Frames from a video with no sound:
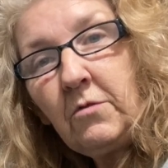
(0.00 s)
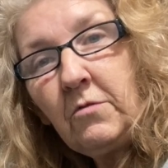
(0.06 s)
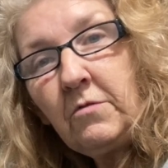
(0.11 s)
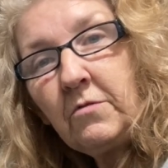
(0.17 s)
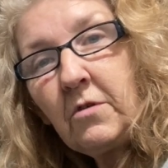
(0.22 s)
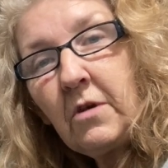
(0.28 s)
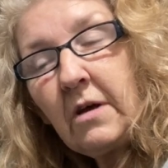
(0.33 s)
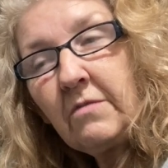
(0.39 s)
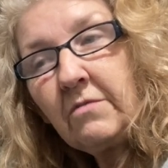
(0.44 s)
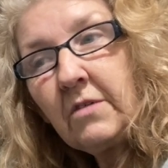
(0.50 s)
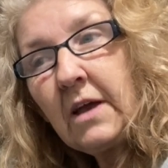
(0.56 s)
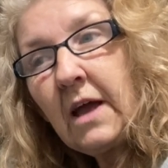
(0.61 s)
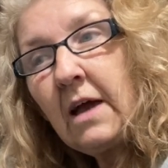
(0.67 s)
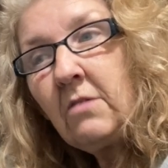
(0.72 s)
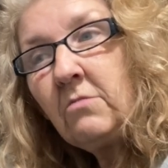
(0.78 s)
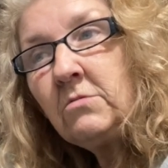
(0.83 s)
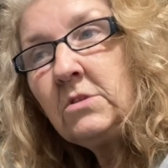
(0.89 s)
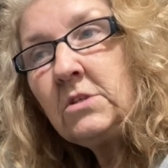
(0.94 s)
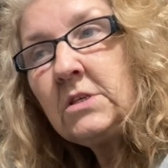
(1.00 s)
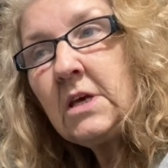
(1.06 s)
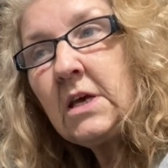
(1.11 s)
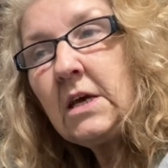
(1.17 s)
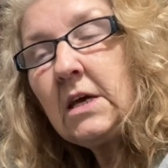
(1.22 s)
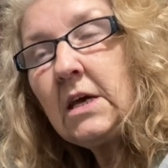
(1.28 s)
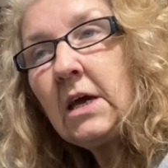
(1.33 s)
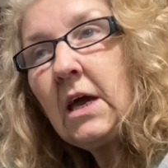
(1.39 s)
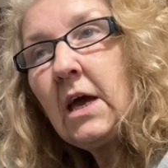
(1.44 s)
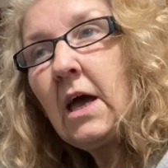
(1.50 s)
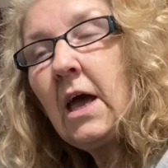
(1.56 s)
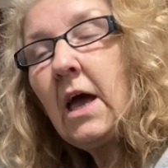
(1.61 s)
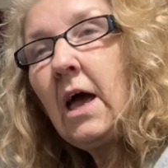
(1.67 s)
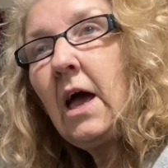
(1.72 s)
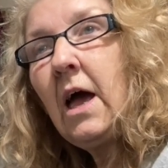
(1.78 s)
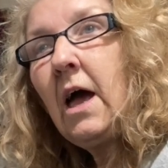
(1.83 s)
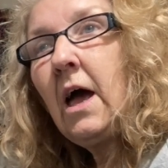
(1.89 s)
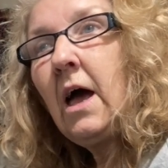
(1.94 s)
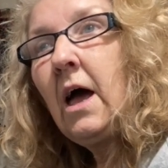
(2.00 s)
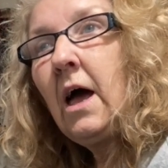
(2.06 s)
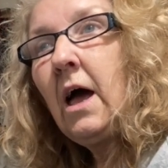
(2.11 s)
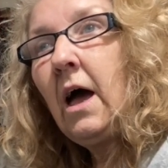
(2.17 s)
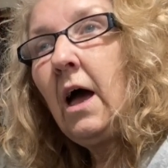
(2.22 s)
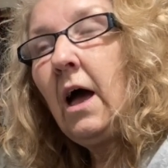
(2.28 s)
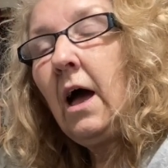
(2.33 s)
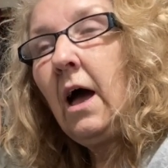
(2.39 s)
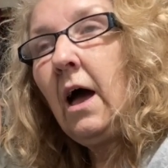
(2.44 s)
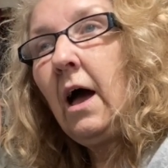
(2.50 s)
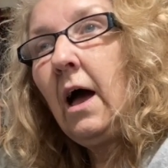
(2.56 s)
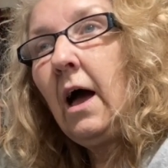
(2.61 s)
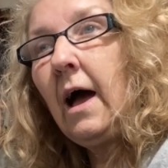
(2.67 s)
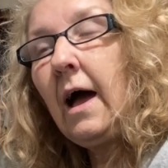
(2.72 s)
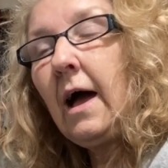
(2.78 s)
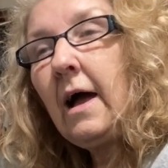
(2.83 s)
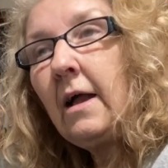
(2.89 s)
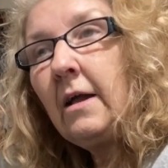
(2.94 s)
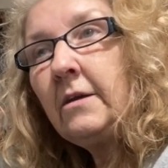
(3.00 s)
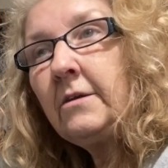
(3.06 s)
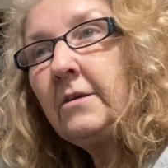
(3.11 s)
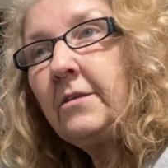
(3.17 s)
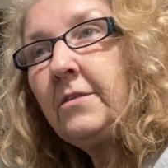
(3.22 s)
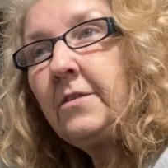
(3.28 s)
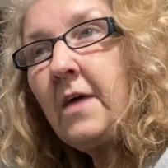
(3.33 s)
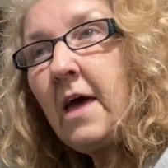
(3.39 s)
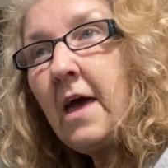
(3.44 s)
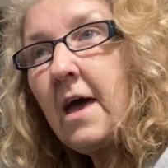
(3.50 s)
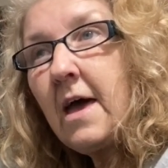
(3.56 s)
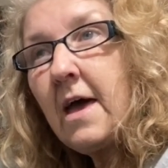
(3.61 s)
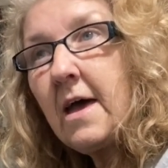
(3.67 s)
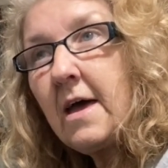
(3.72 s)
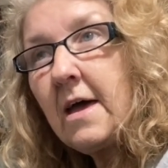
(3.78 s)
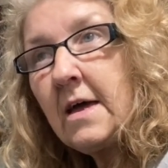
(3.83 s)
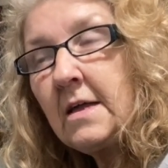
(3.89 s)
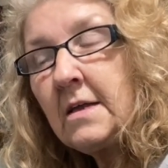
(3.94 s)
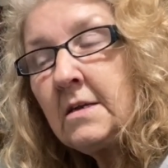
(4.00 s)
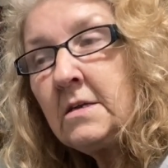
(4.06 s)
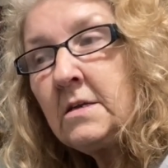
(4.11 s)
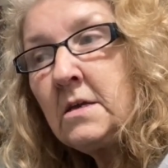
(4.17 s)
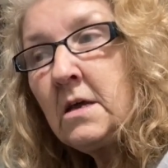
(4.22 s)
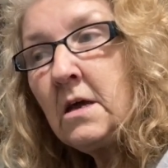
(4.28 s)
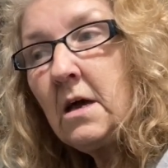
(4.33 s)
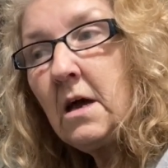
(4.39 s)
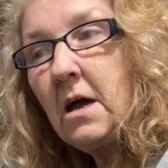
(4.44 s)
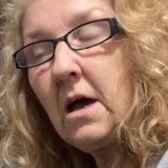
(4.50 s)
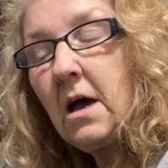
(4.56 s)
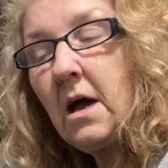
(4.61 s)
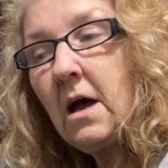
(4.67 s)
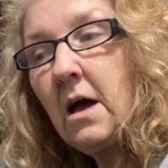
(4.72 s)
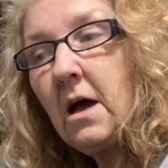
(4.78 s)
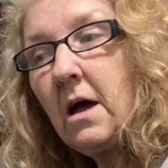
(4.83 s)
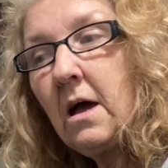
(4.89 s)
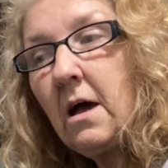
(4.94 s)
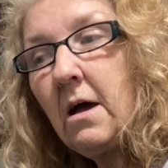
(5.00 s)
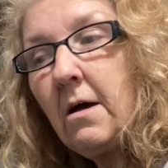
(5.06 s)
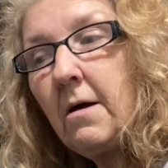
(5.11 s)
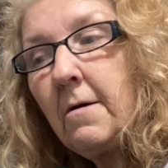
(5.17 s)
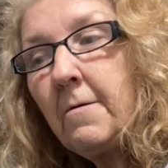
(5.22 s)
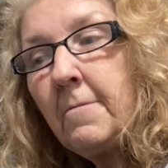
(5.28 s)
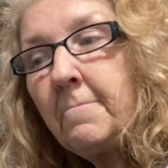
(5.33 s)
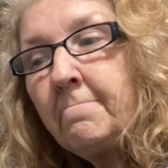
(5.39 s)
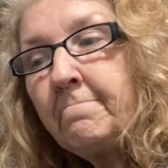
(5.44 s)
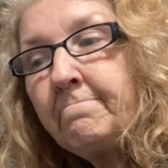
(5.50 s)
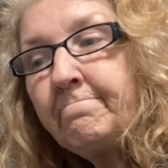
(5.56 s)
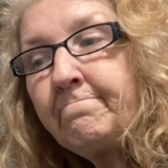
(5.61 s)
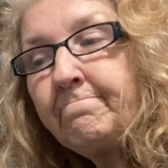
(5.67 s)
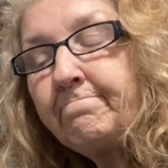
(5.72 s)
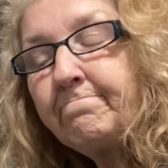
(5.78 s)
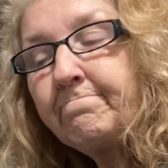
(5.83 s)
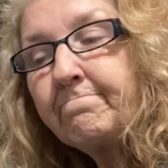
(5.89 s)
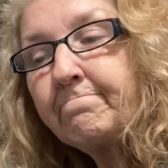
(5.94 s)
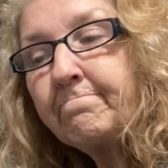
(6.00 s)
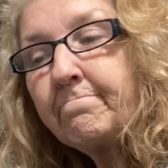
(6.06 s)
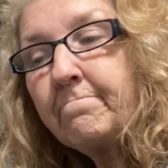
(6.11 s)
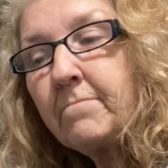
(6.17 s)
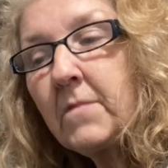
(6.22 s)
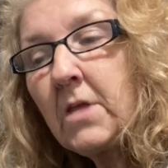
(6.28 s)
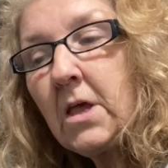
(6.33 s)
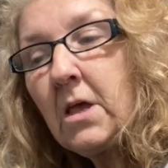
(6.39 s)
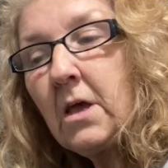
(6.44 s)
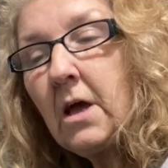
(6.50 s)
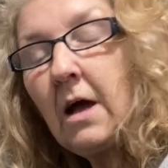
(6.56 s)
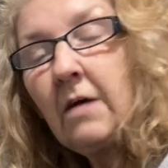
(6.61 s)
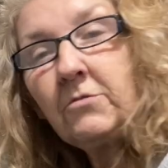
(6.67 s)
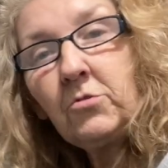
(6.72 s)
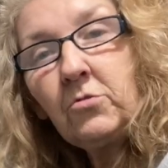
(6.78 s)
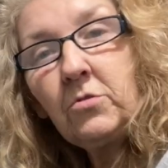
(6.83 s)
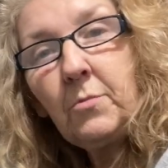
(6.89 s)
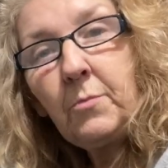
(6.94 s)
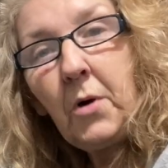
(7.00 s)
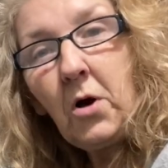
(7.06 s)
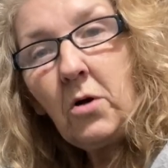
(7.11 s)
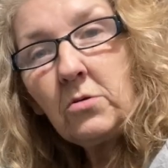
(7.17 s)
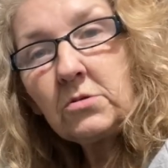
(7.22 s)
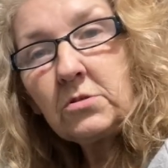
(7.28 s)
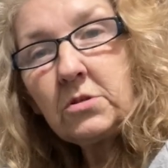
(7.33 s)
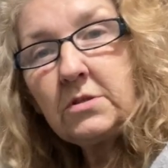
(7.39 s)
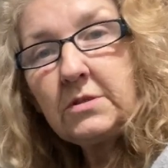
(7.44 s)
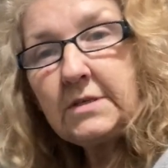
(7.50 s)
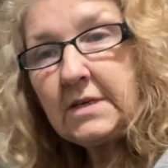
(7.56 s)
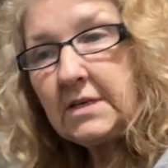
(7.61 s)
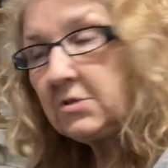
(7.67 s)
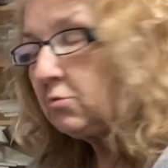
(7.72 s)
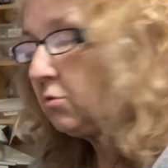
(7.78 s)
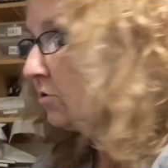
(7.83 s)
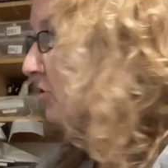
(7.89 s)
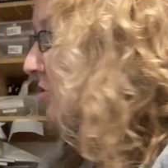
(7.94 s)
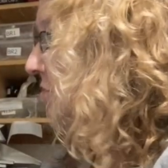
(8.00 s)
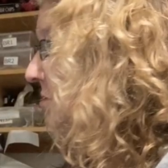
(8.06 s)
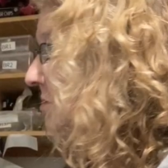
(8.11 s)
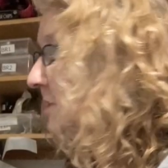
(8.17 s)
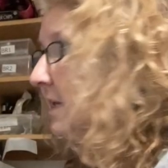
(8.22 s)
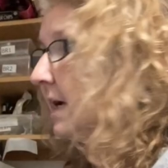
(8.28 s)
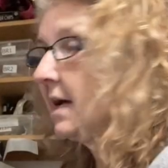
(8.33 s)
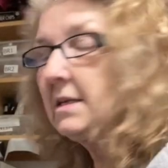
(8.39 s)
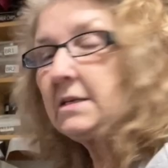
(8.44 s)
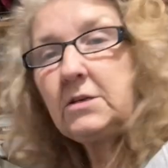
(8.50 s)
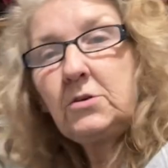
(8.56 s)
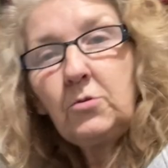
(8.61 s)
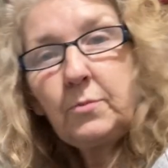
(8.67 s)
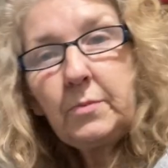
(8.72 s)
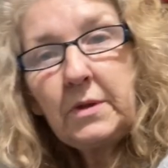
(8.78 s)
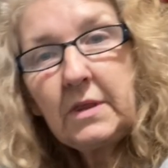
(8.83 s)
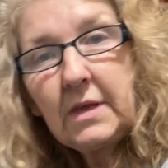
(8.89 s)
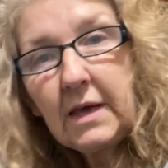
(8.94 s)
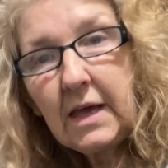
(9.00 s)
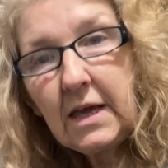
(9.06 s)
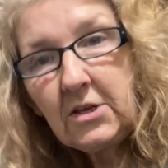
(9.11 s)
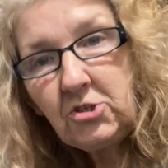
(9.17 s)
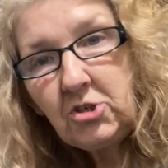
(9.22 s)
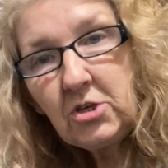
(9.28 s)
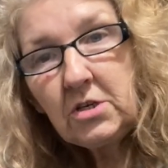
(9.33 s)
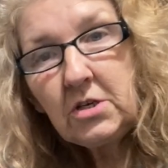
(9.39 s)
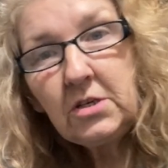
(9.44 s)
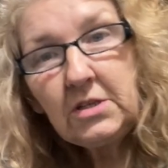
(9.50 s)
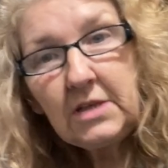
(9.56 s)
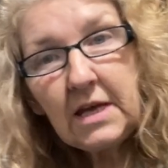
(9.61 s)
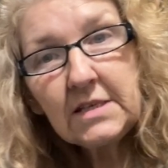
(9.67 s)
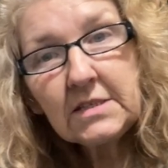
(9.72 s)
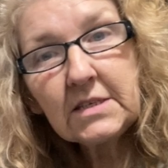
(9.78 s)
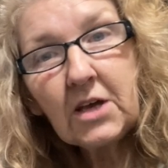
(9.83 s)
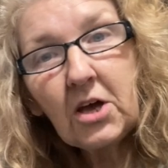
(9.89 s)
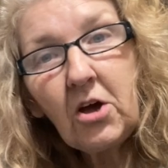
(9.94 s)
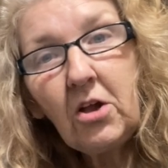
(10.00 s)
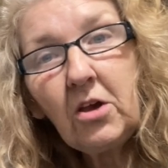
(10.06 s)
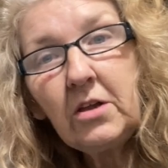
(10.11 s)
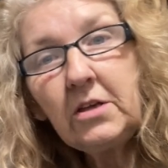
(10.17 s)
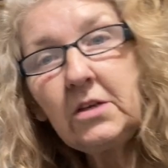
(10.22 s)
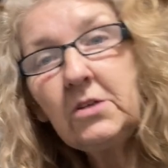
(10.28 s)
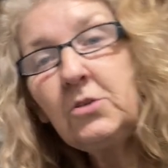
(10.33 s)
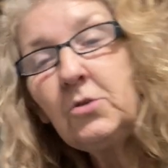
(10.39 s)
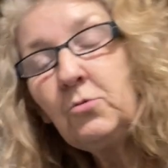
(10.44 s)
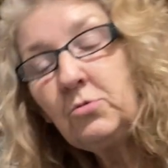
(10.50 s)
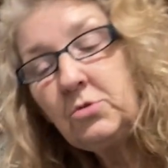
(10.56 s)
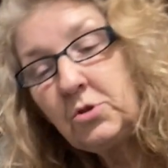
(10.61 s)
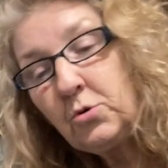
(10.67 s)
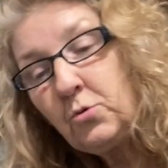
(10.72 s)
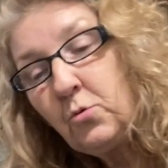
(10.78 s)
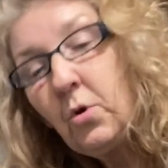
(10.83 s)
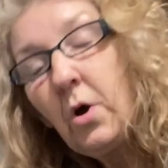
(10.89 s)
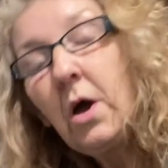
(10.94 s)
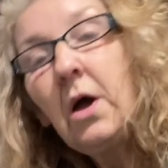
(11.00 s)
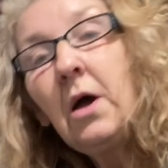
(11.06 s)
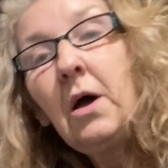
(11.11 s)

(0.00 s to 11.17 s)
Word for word: Lovecraft County. And then um, I've done the pots for the dishwasher and tidied up in the kitchen. And yes, Carly, you do do.